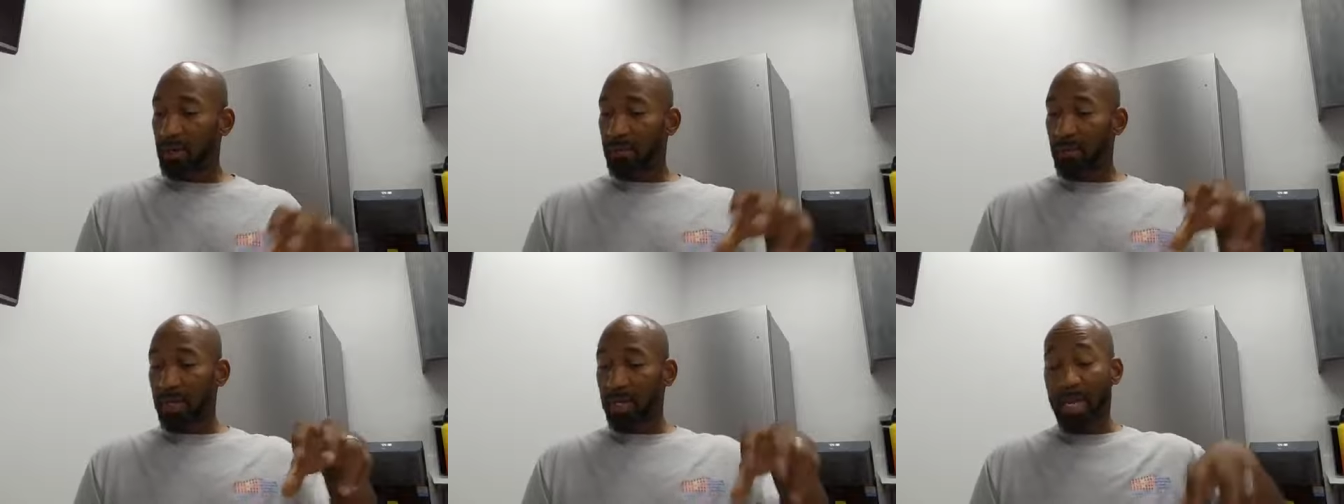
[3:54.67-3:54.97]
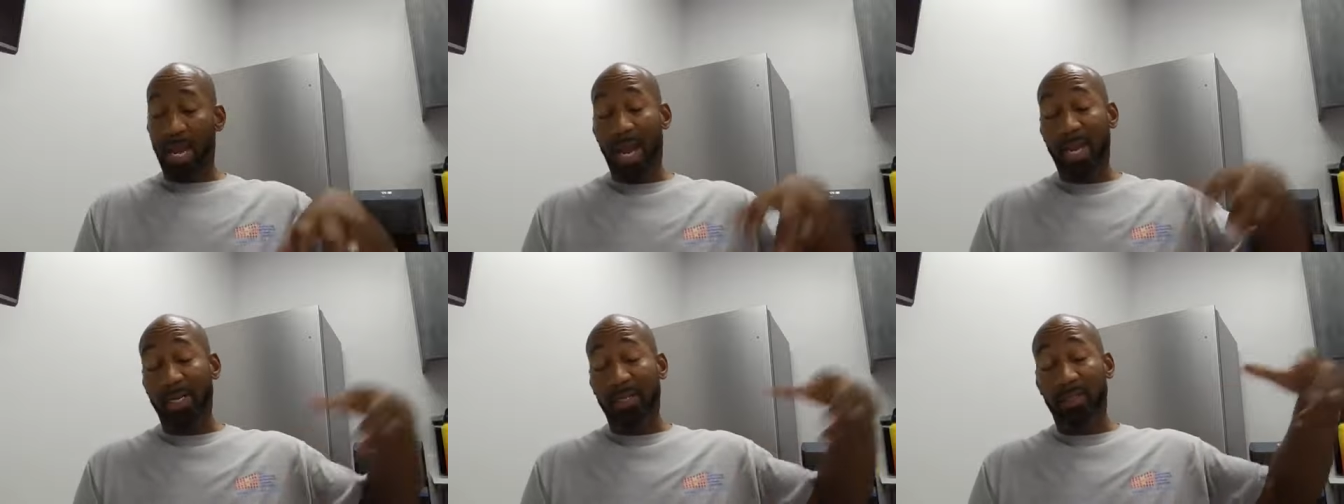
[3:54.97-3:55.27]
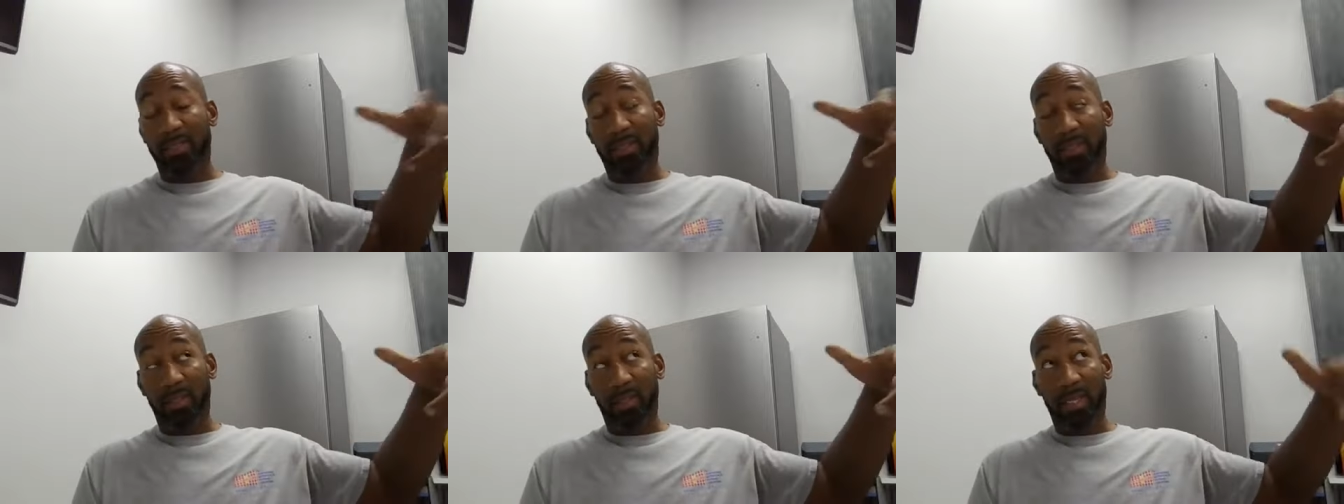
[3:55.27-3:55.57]
the God,
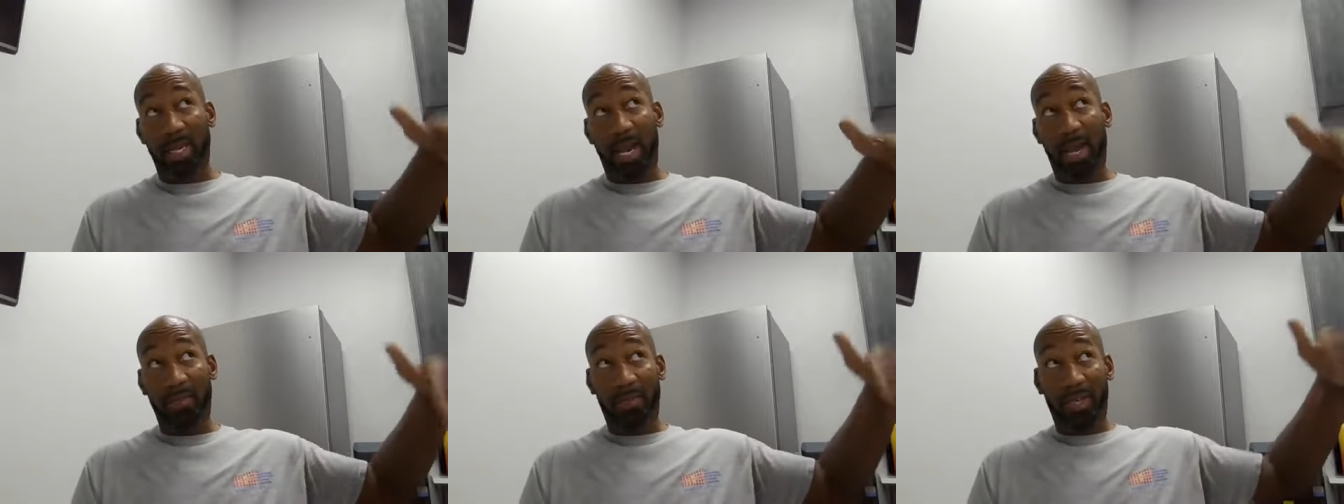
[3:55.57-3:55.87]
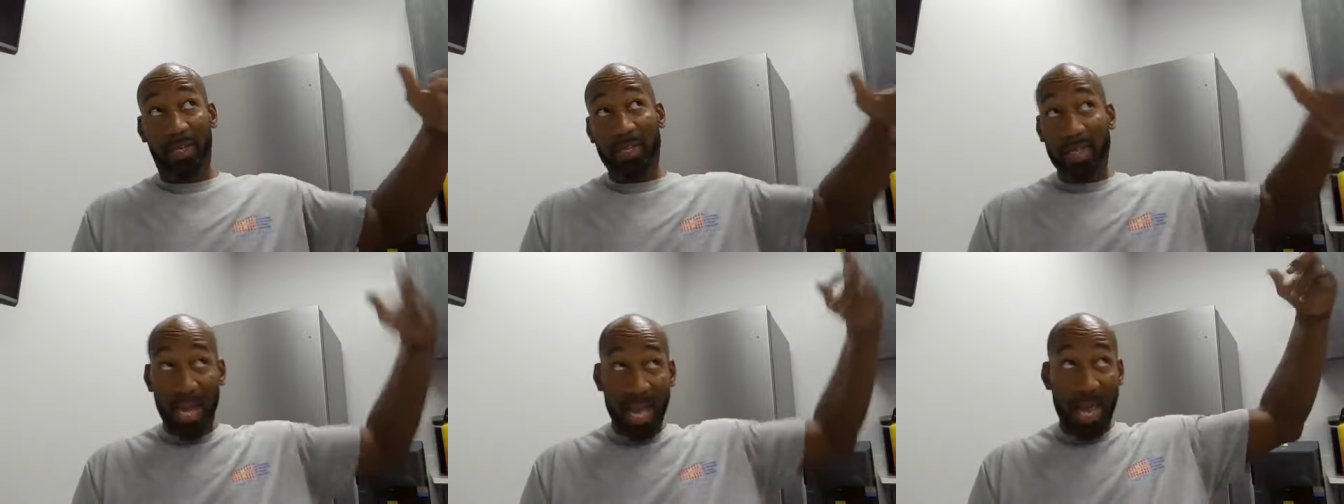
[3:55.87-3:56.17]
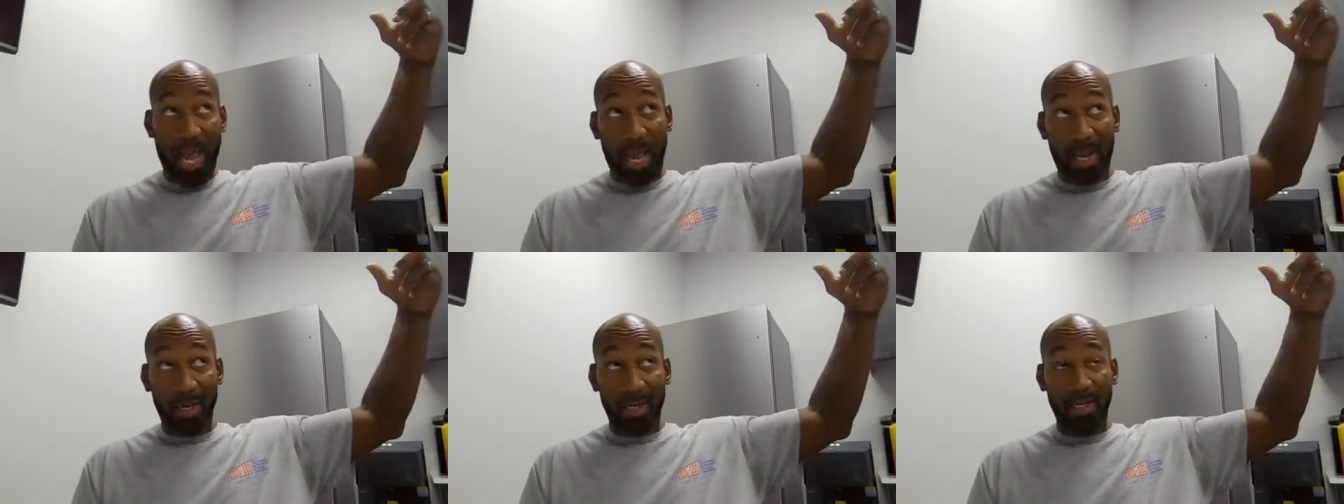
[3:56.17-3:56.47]
the God that
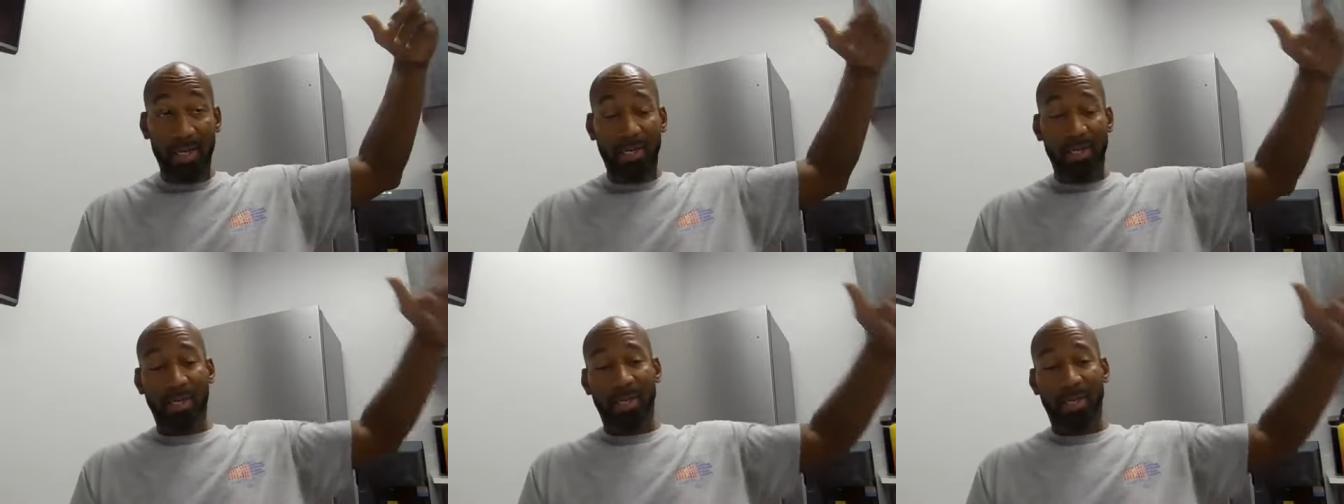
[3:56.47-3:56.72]
God